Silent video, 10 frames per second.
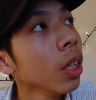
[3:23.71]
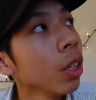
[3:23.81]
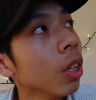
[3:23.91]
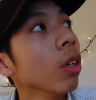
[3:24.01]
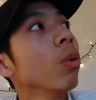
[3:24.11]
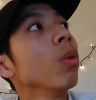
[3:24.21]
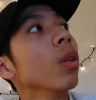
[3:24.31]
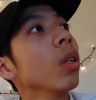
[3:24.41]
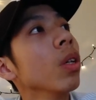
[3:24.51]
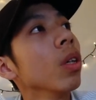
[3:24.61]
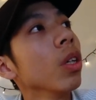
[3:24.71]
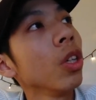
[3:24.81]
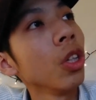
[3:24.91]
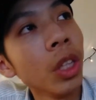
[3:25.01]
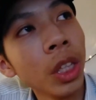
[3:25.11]
you know,
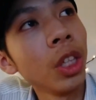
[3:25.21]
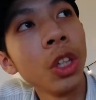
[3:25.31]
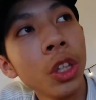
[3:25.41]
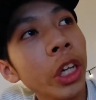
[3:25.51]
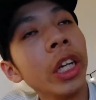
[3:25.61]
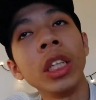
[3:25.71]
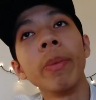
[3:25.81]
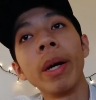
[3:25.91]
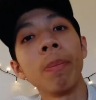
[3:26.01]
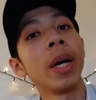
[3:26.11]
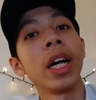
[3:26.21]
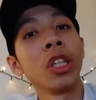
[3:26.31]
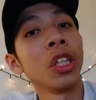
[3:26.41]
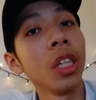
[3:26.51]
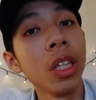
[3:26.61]
just chase my
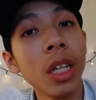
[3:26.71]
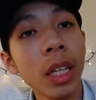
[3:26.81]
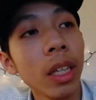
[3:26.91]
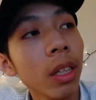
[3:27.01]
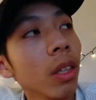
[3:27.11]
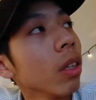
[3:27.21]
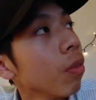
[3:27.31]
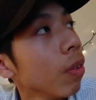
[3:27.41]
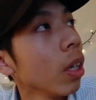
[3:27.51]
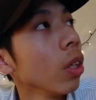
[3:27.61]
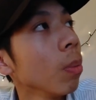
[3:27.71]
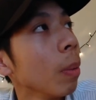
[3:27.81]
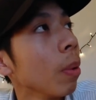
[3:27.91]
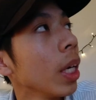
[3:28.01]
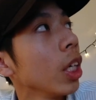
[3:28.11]
passion, like follow
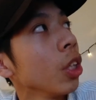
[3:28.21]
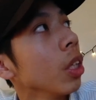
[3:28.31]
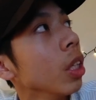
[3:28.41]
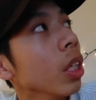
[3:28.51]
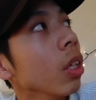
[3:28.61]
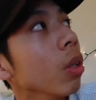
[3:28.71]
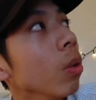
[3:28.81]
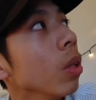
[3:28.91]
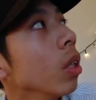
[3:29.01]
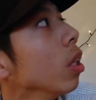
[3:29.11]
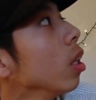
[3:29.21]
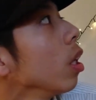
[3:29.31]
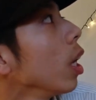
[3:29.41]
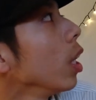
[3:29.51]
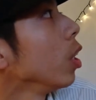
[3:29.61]
my passion. So
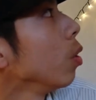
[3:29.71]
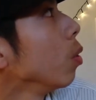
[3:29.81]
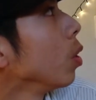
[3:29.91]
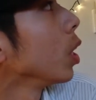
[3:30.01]
I need to